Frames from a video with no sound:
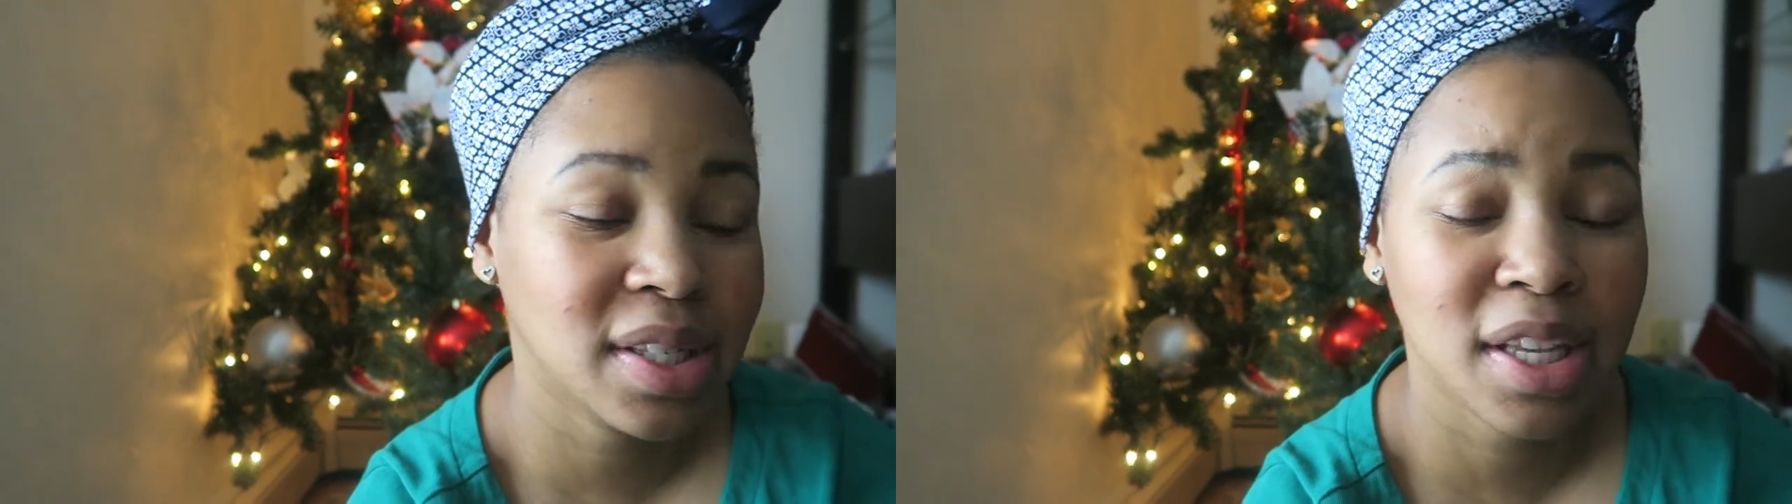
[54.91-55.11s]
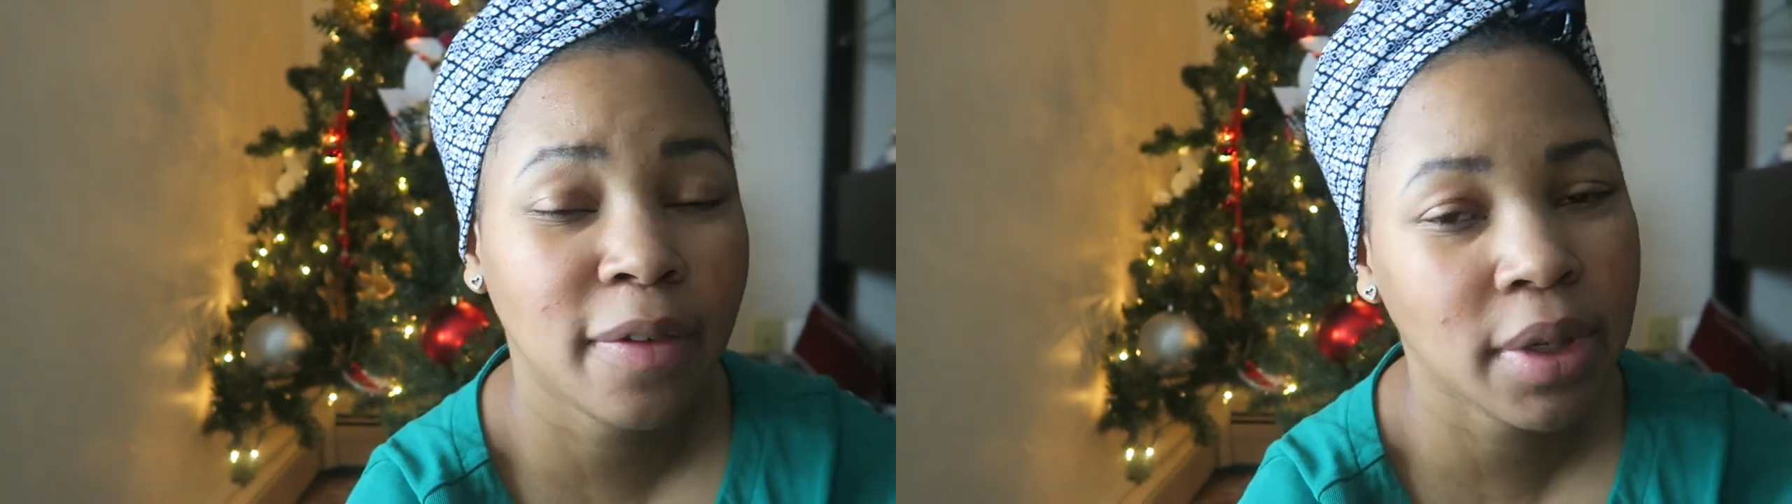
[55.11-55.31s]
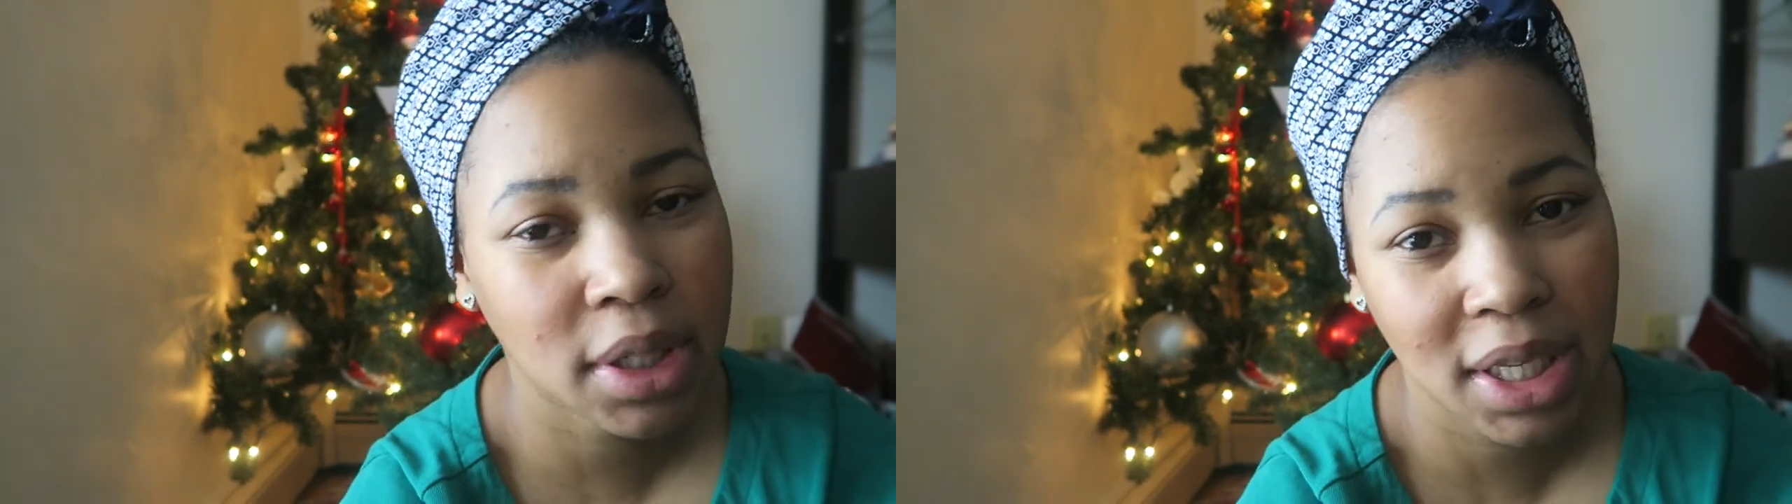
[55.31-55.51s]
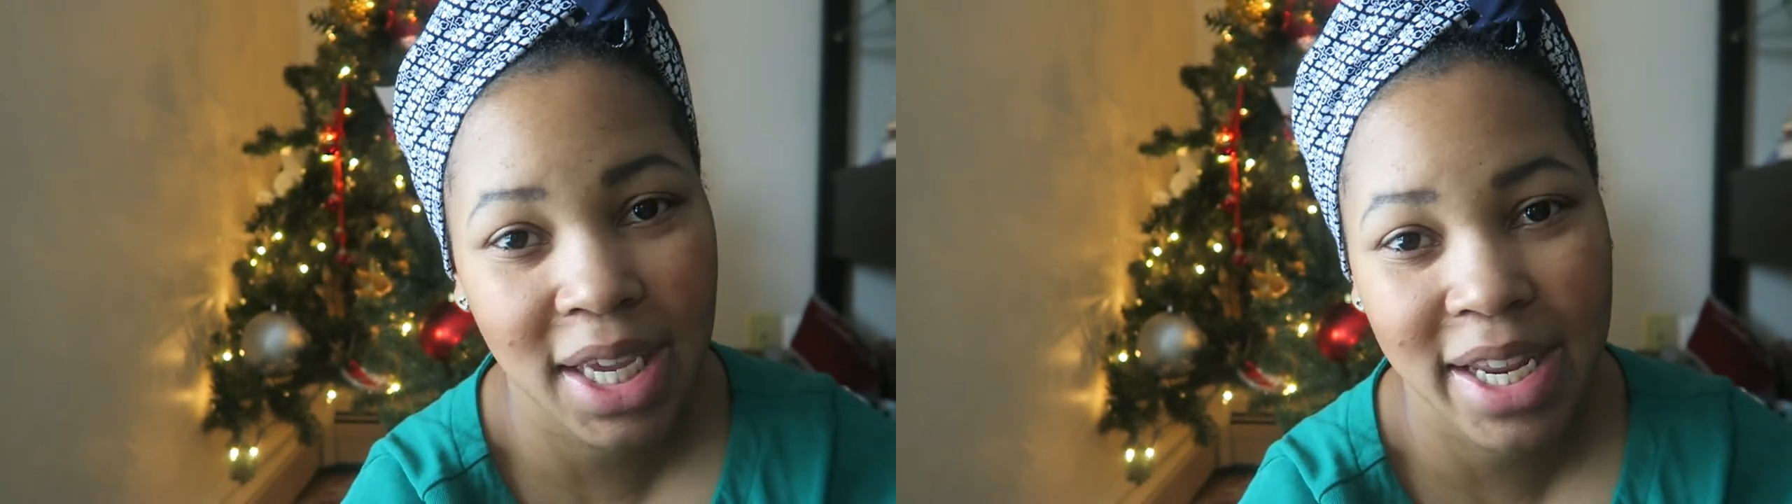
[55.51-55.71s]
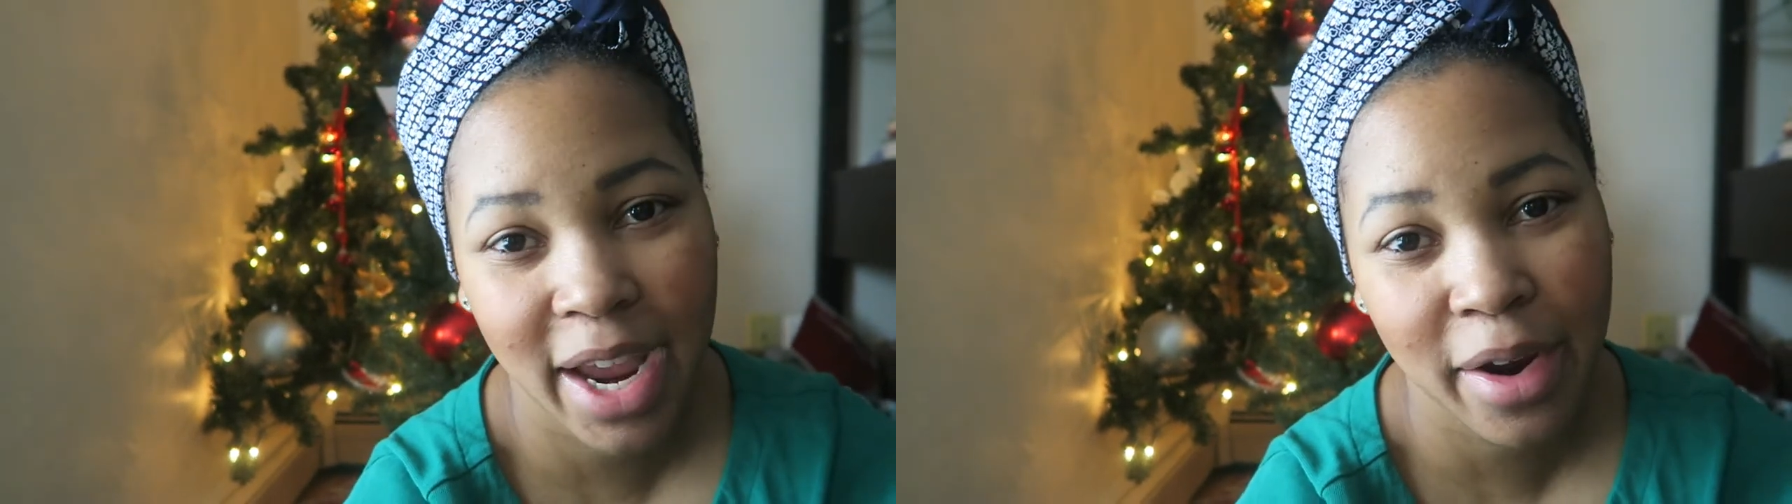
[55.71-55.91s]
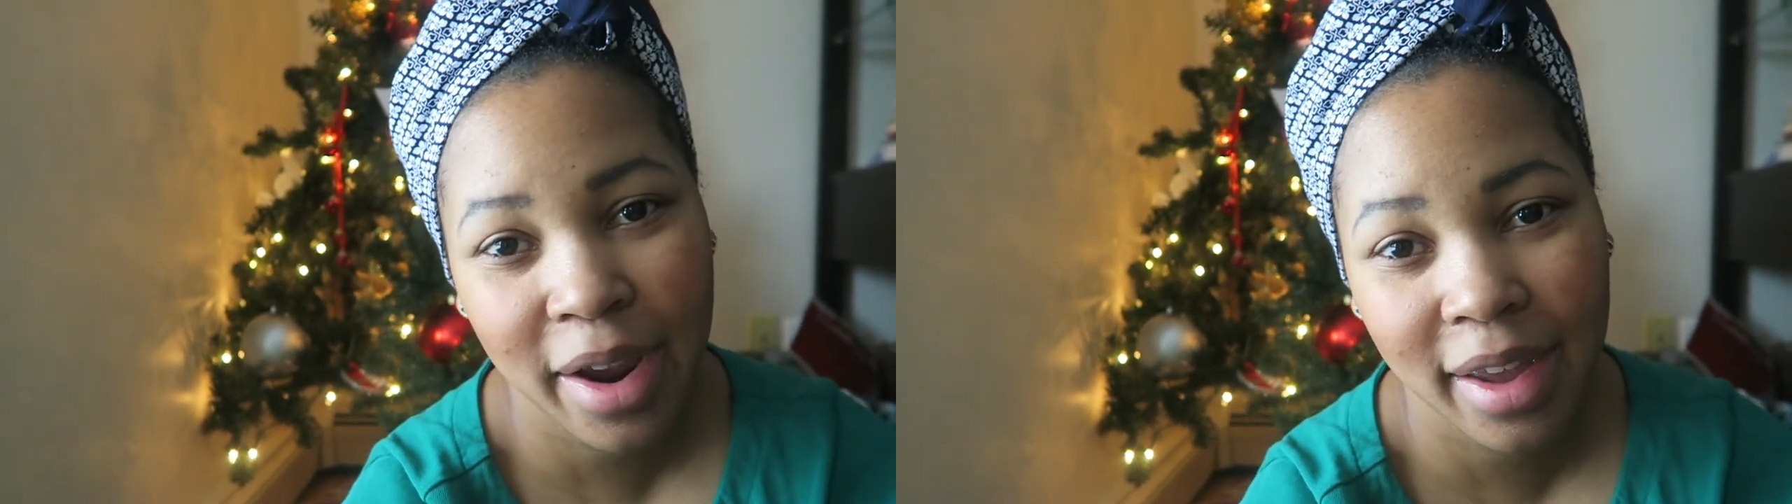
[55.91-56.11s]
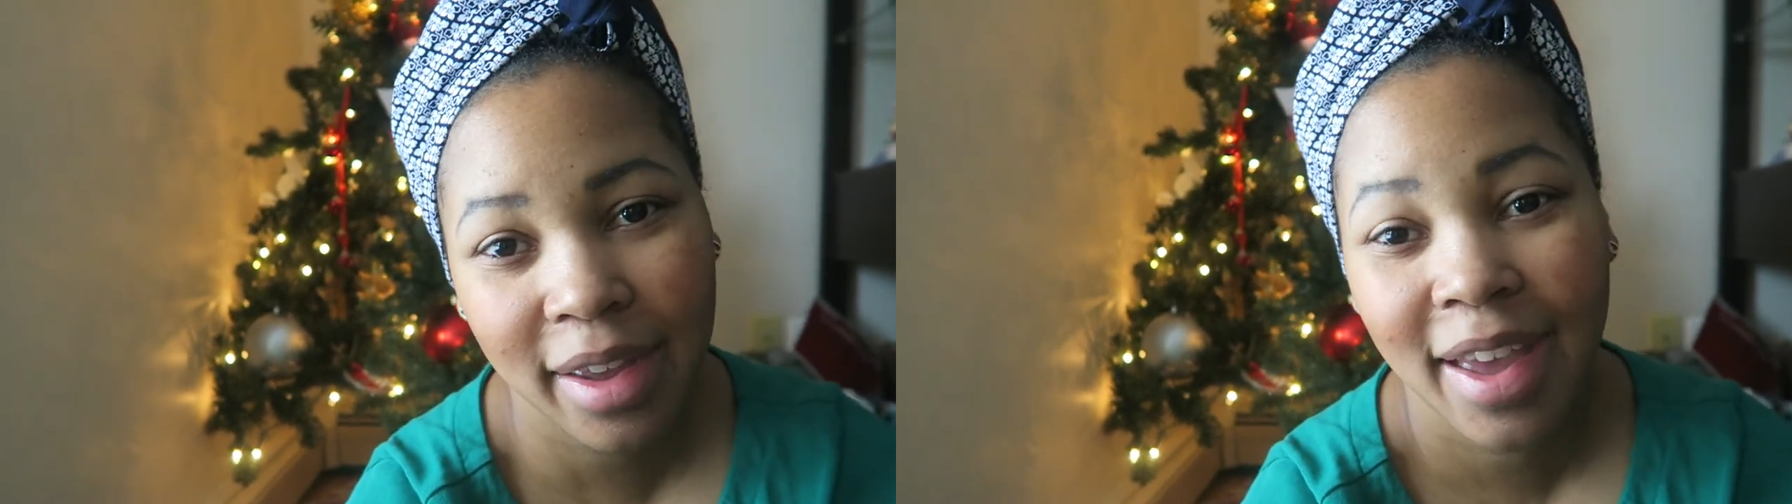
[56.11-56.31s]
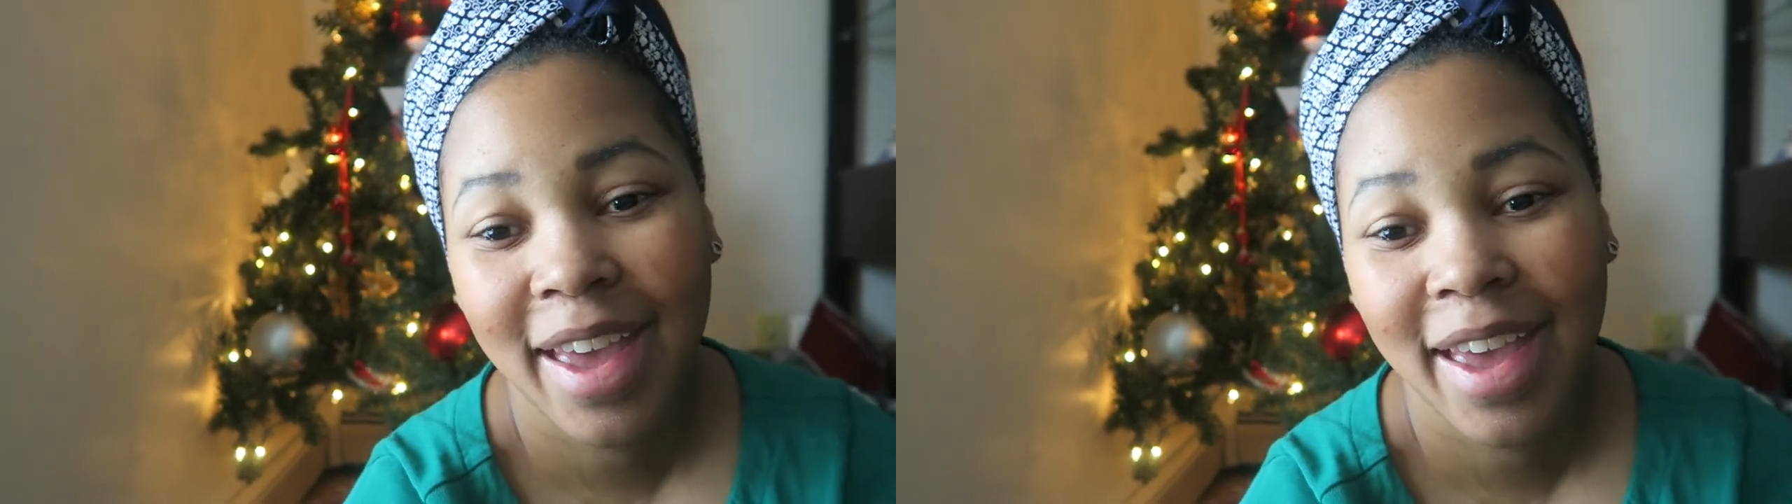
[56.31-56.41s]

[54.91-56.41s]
definitely an area